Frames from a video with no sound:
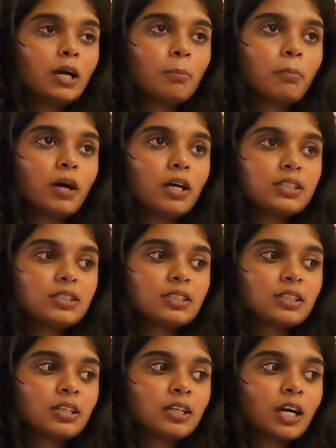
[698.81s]
but
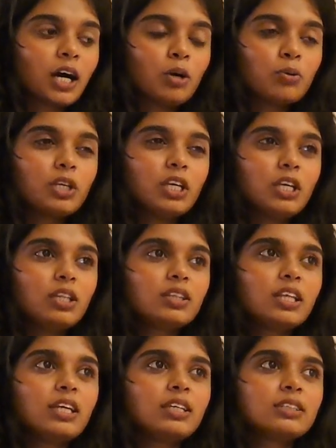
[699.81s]
how he
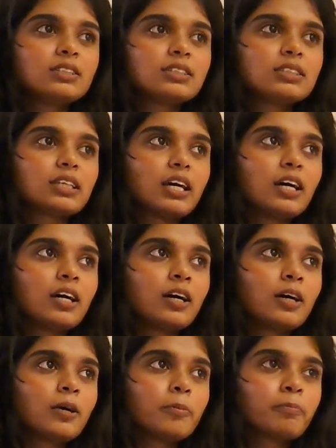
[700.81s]
thinks
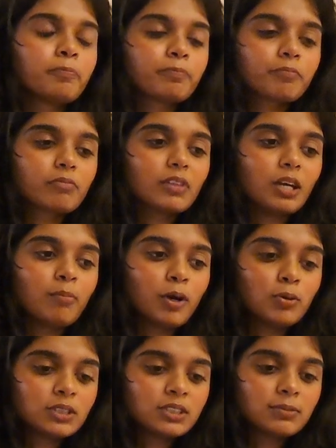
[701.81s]

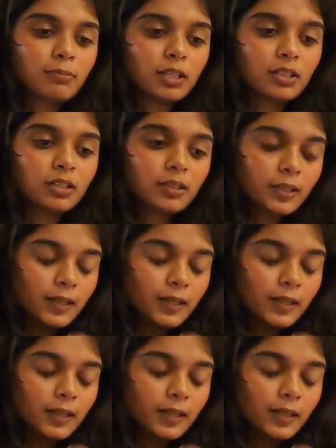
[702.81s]
about his mother,